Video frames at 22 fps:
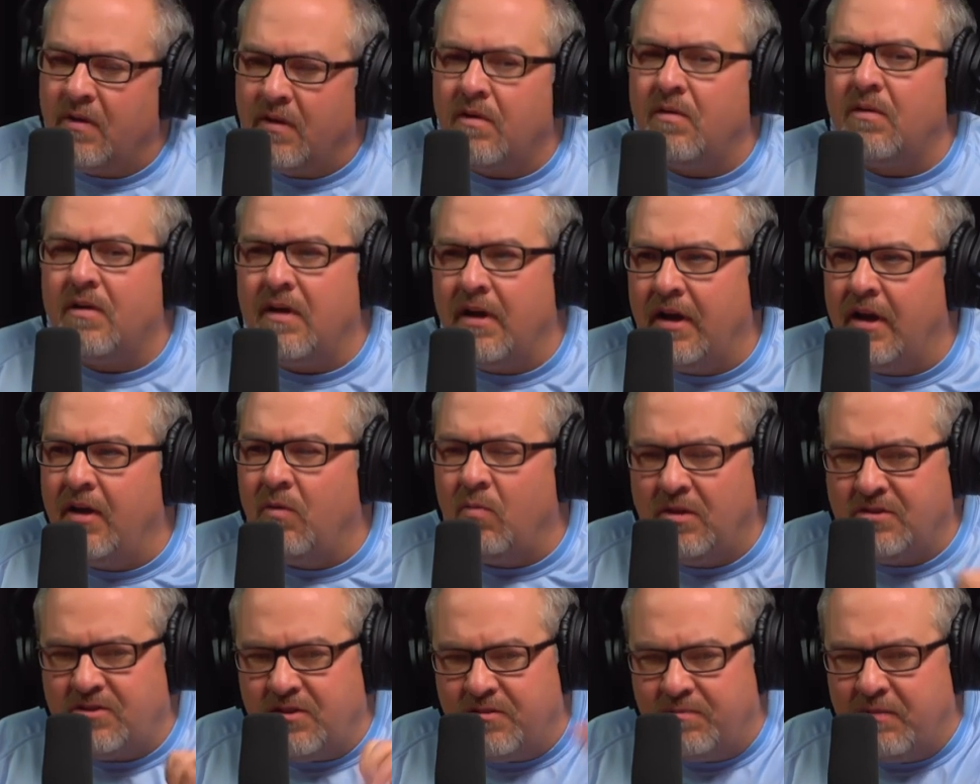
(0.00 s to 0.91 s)
Okay, and
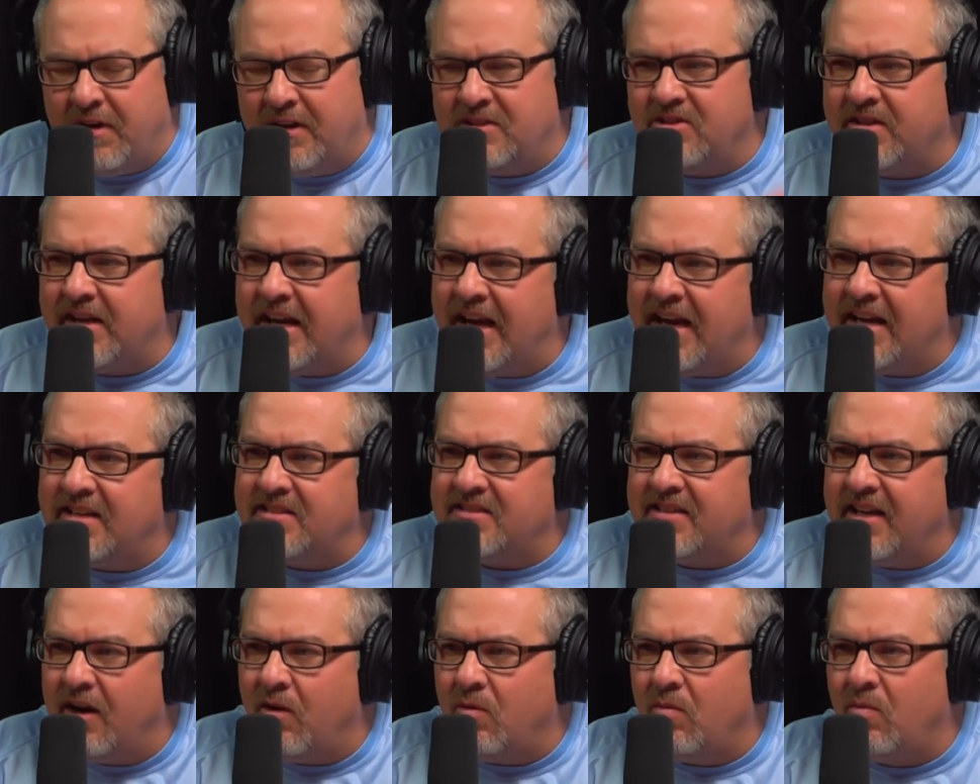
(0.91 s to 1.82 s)
once you've made your
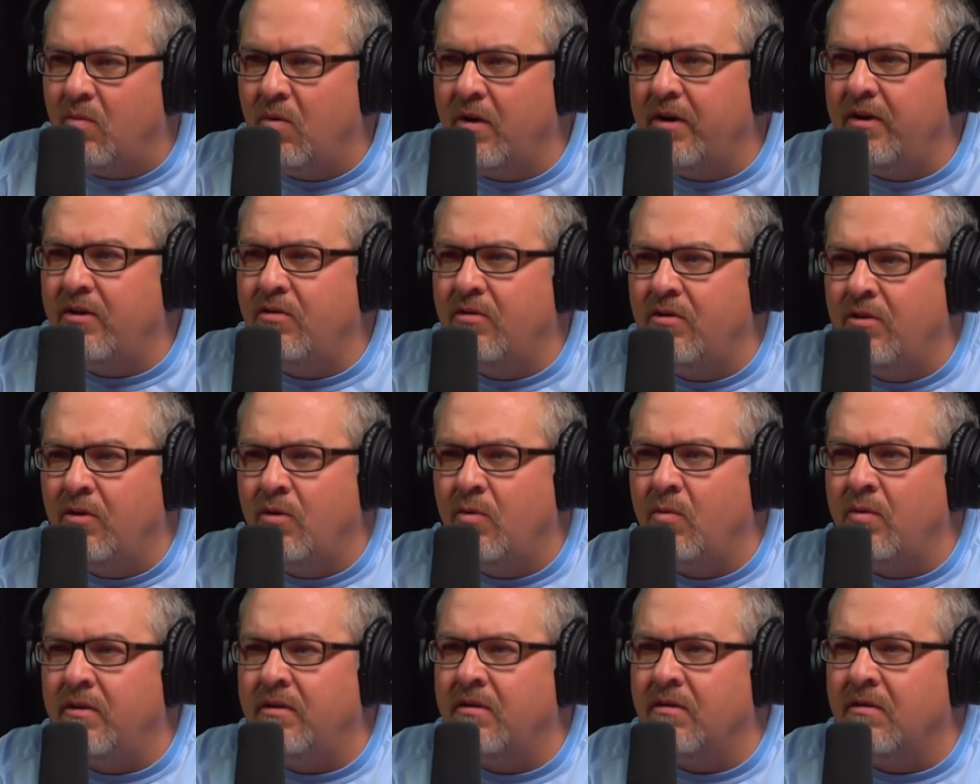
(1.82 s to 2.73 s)
cast out, what do you do
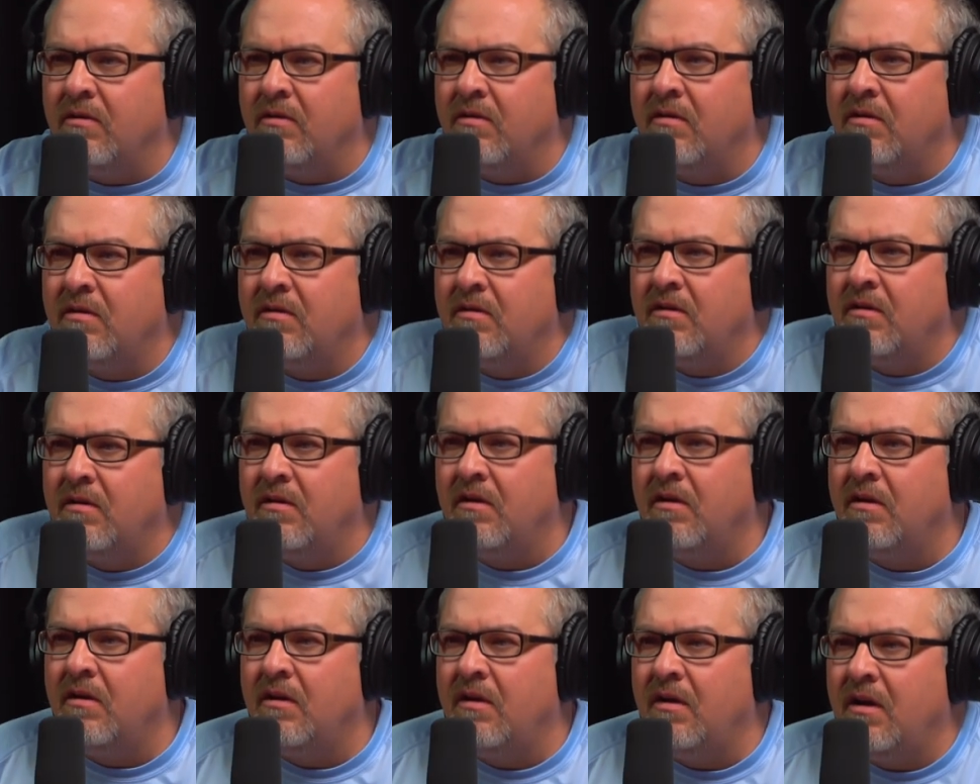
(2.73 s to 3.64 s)
with your
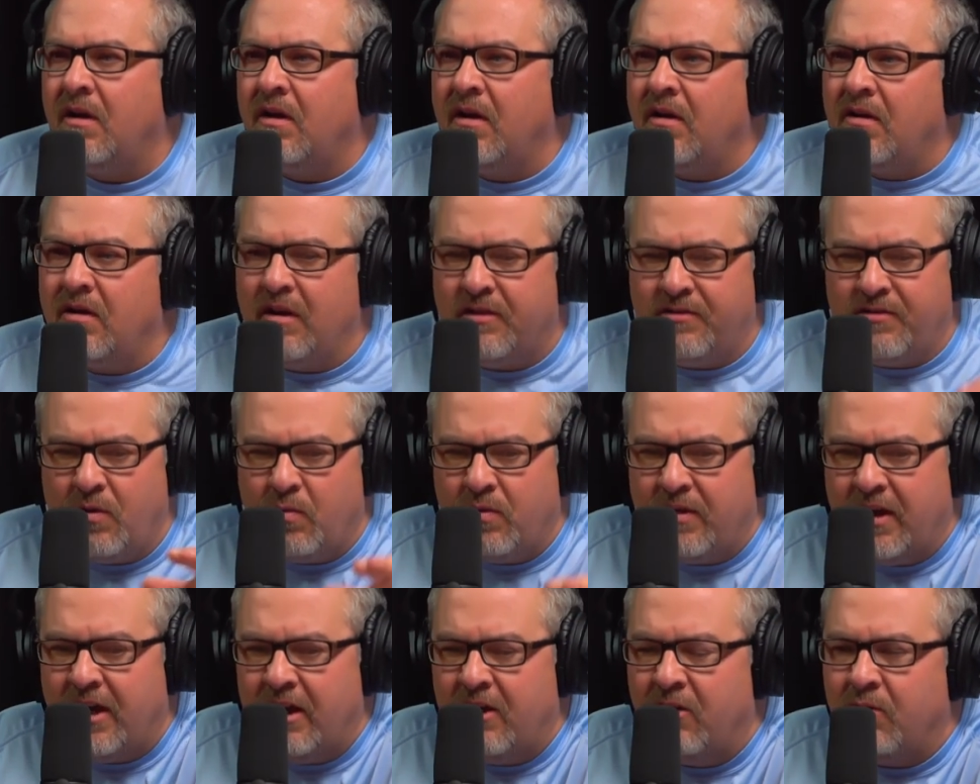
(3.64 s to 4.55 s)
let's say
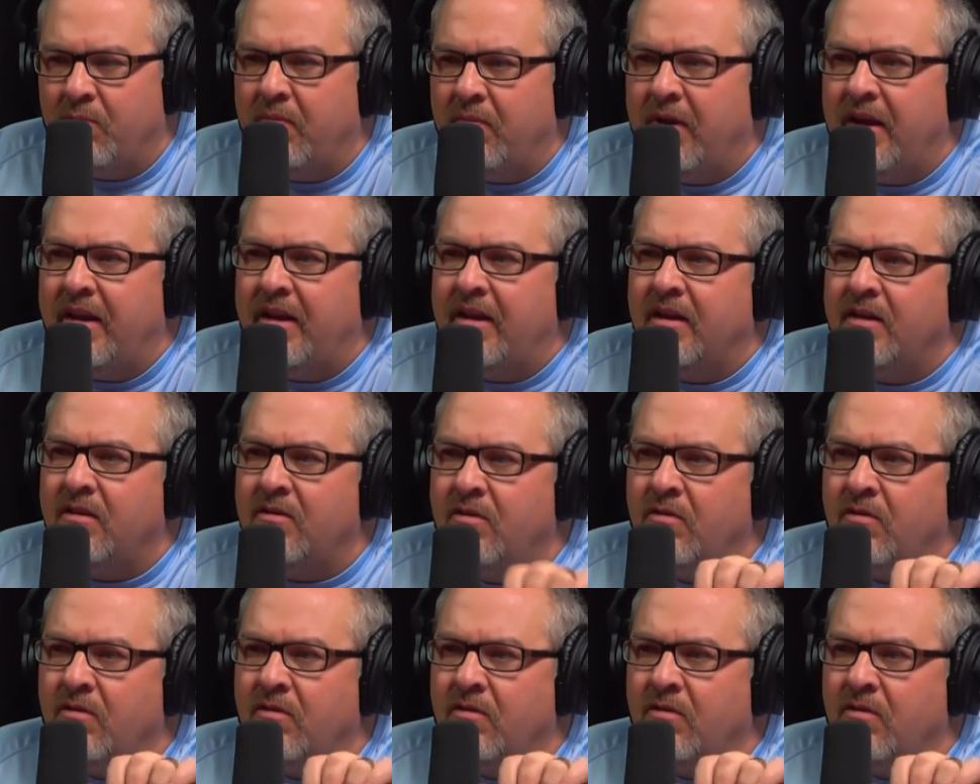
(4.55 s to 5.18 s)
with the intermediate?